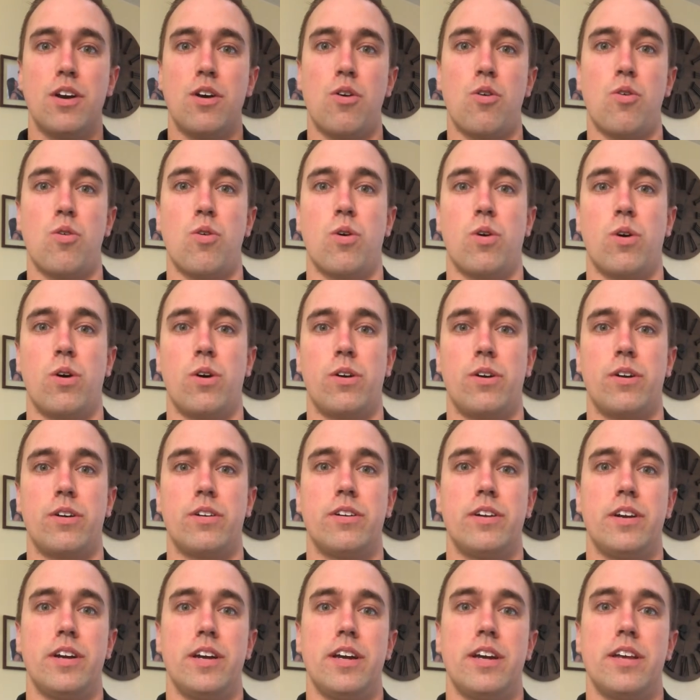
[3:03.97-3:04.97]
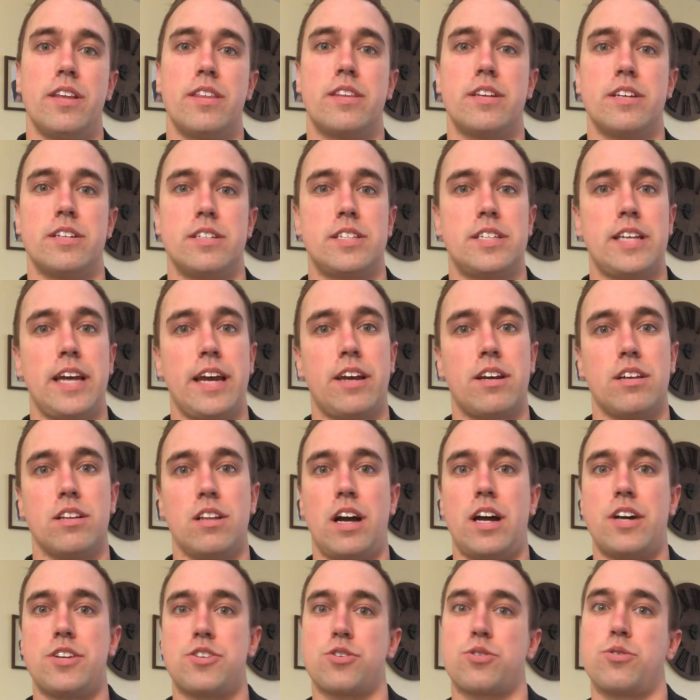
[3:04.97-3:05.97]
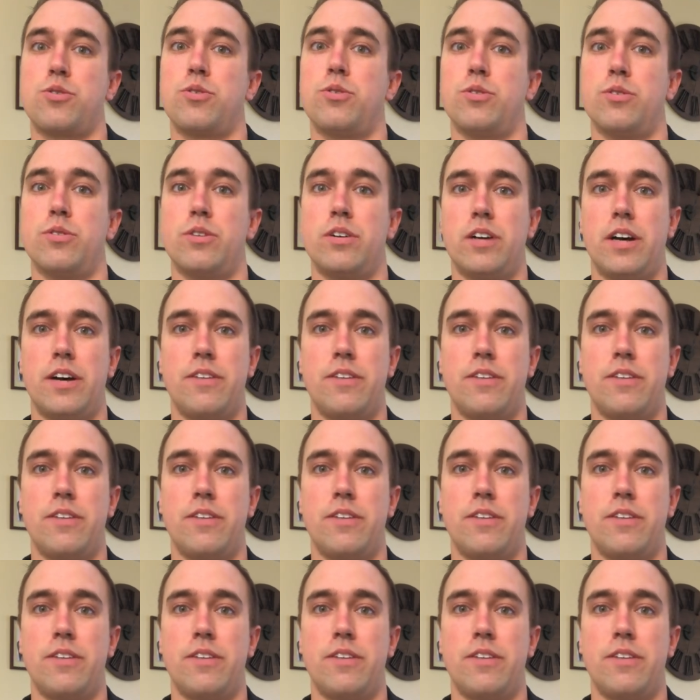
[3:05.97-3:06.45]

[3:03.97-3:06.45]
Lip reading: or the psychological